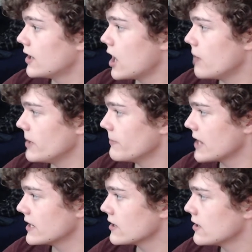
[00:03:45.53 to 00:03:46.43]
in
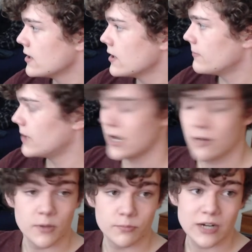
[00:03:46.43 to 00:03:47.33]
mining, but
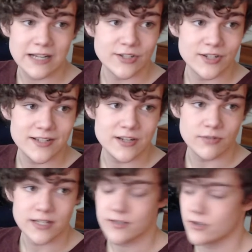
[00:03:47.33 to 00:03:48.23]
the price just
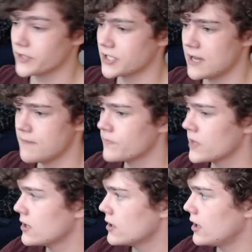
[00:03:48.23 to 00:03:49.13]
decreases over time.
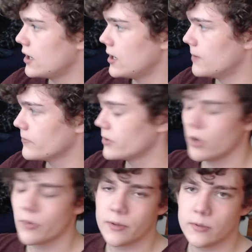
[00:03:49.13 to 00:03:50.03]

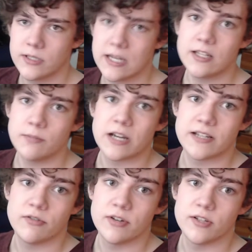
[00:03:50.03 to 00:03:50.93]
The daily price
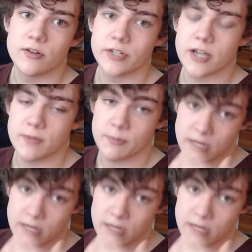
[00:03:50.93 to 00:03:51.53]
decreases over time depending